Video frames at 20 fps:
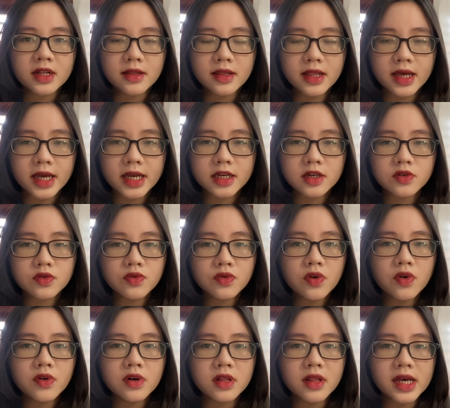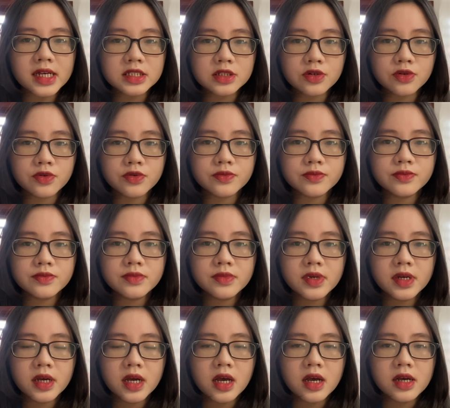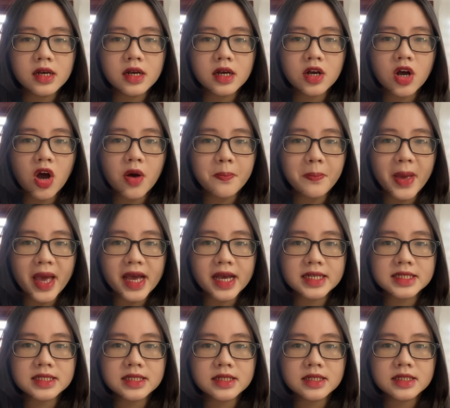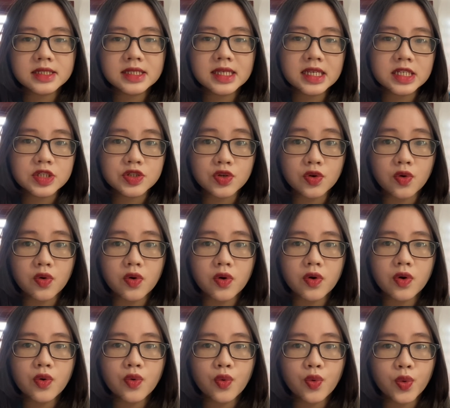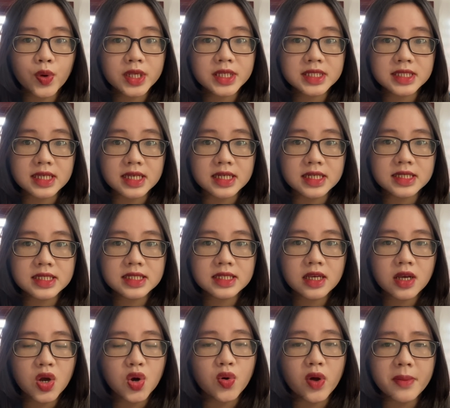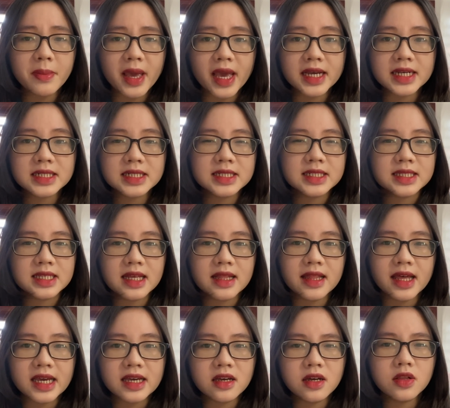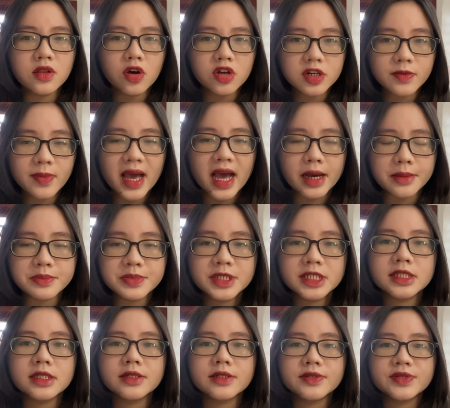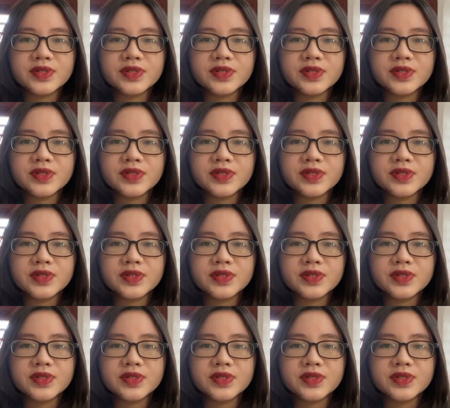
like Google Classroom, Compass, Seesaw, Quizzes, WebEx, like a lot of apps.